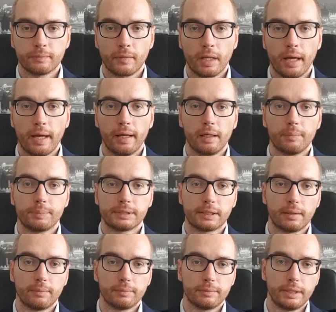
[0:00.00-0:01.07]
help
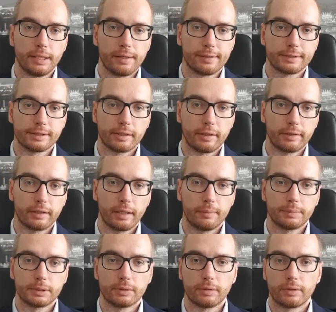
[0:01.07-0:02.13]
some either
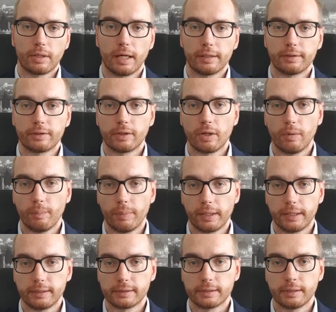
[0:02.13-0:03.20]
startups or other
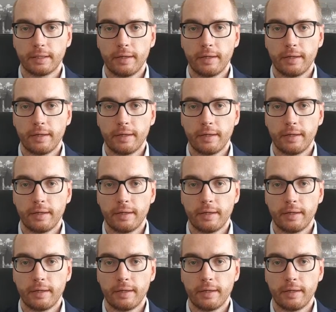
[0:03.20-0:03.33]
companies